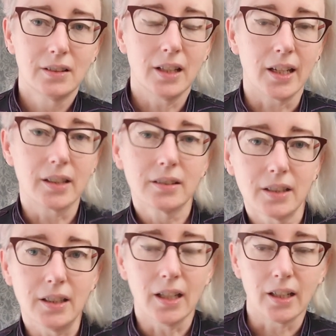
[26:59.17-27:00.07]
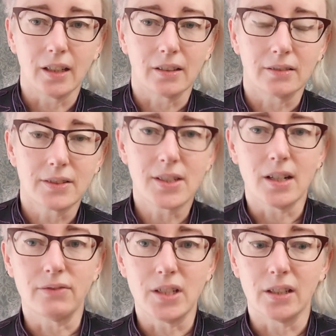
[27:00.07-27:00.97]
like getting
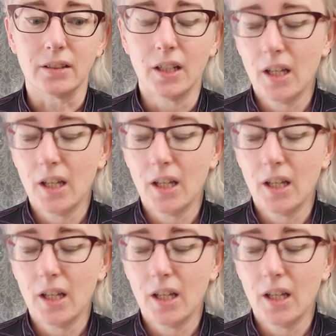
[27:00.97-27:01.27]
stuff done,